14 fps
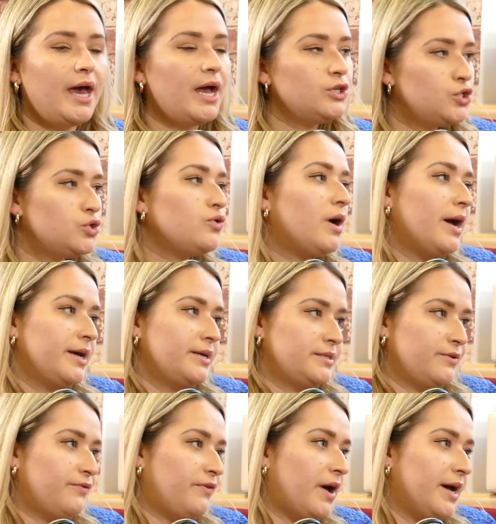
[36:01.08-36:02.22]
and trying to
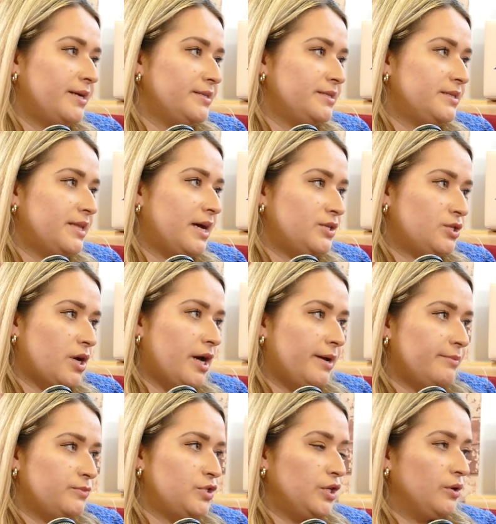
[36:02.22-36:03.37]
find that
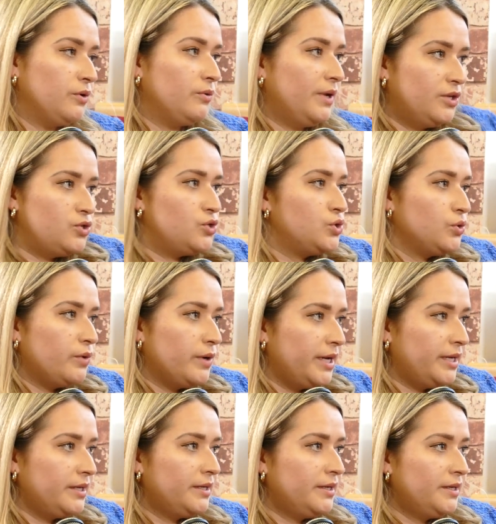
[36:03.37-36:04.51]
time to
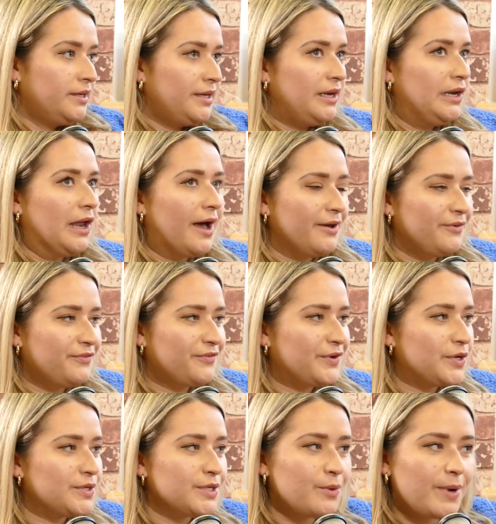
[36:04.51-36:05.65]
enjoy life,
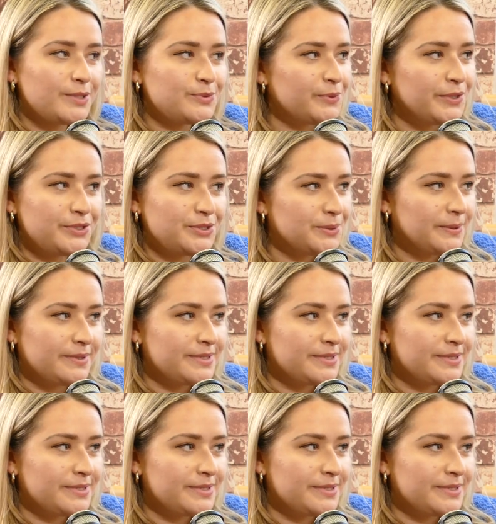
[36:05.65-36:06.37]
because otherwise what you're doing all